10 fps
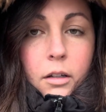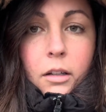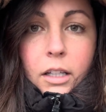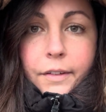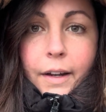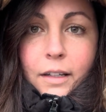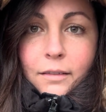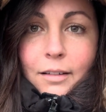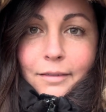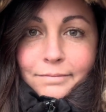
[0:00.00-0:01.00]
That's fine.
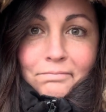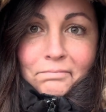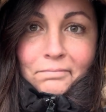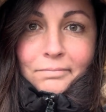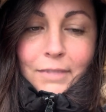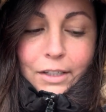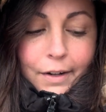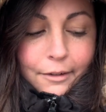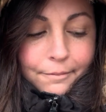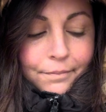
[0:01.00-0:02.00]
That's
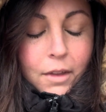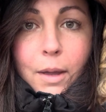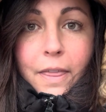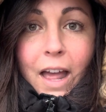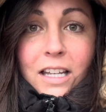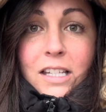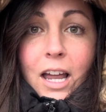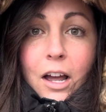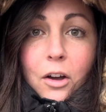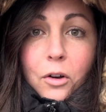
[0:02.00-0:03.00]
fine. And that's
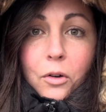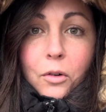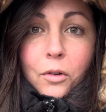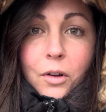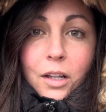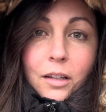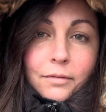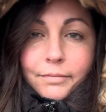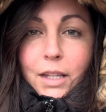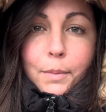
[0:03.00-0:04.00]
how
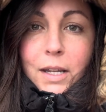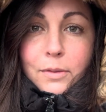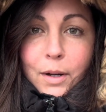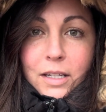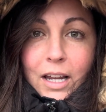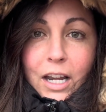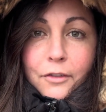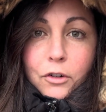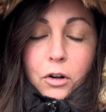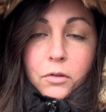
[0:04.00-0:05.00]
the best way to kind of
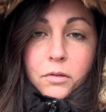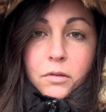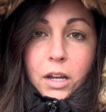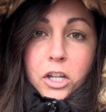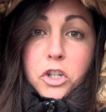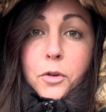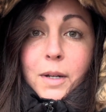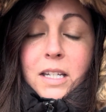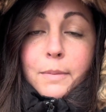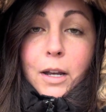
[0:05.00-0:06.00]
grow
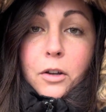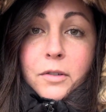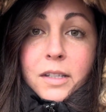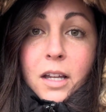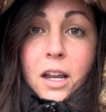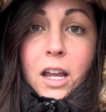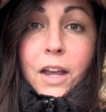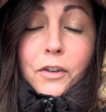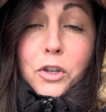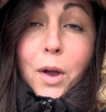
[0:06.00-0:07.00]
indeterminate tomatoes
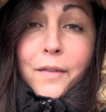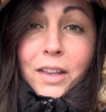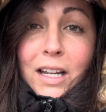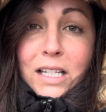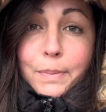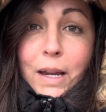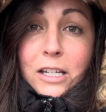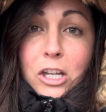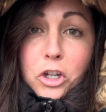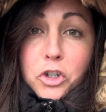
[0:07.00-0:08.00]
if you don't have a lot of space
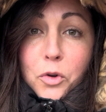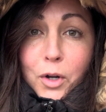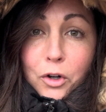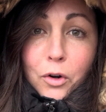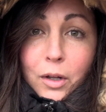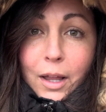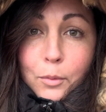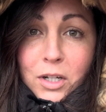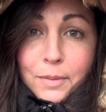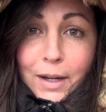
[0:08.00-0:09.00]
and you do want to grow a lot
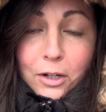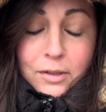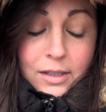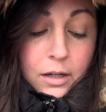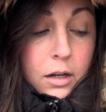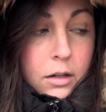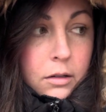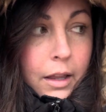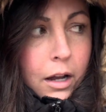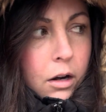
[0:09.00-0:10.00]
more tomatoes.
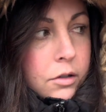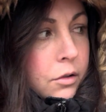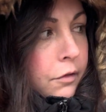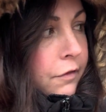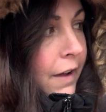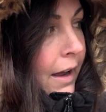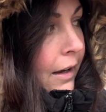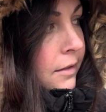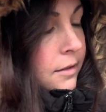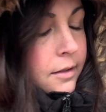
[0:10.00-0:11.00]
That car is going
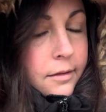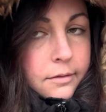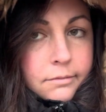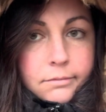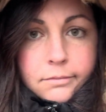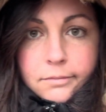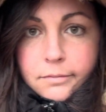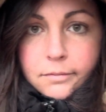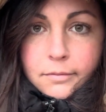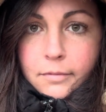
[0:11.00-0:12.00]
fast.
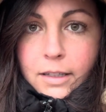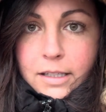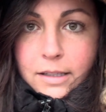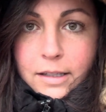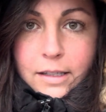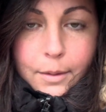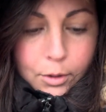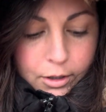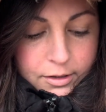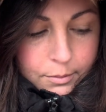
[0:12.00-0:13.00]
It's this
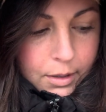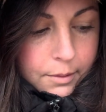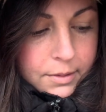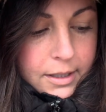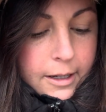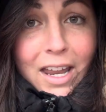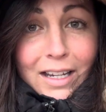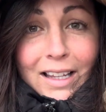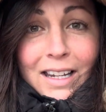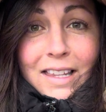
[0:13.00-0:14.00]
neighborhood sometimes. And a
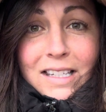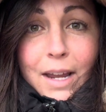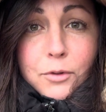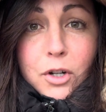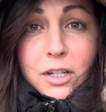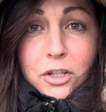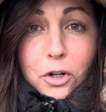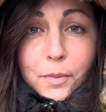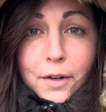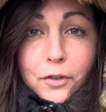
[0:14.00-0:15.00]
lot of the times your
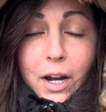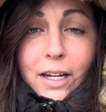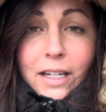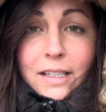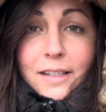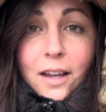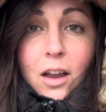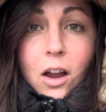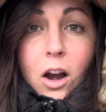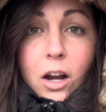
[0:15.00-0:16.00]
indeterminate varieties
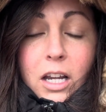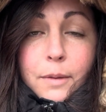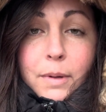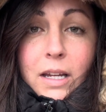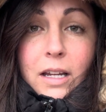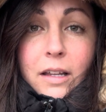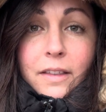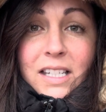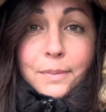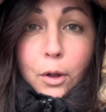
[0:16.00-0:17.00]
are going to be
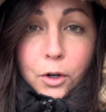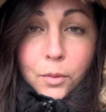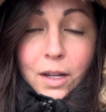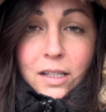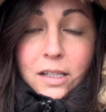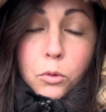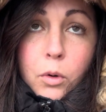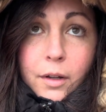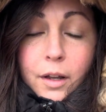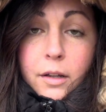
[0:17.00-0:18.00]
the smaller ones.
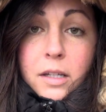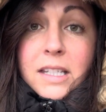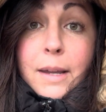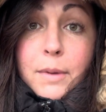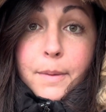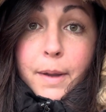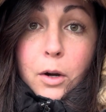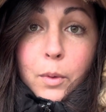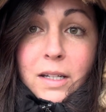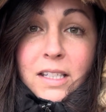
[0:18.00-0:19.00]
Well, some of the
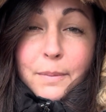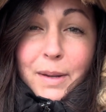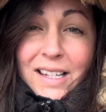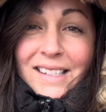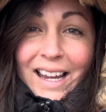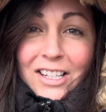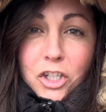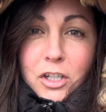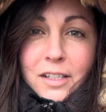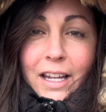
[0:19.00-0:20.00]
bigger ones, the big
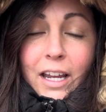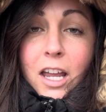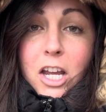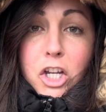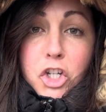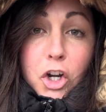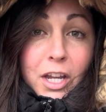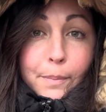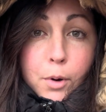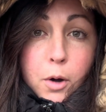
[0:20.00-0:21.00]
slicers like
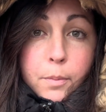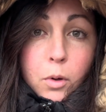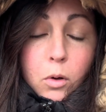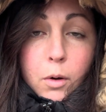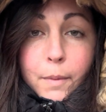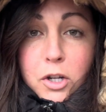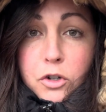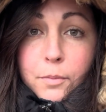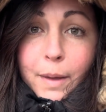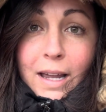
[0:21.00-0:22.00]
Cherokee Purple or
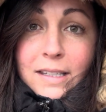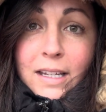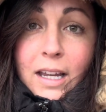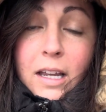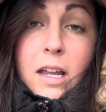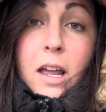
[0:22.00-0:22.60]
Mushroom Basket.